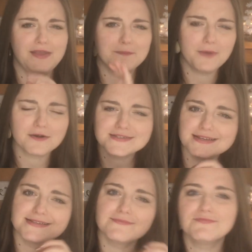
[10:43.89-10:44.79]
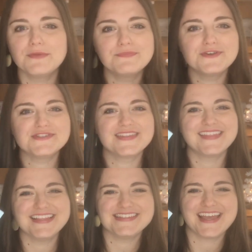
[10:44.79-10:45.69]
the unboxings and flip throughs and
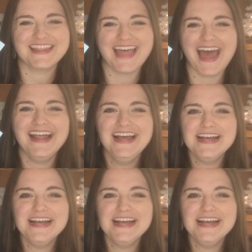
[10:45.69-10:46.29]
things like that.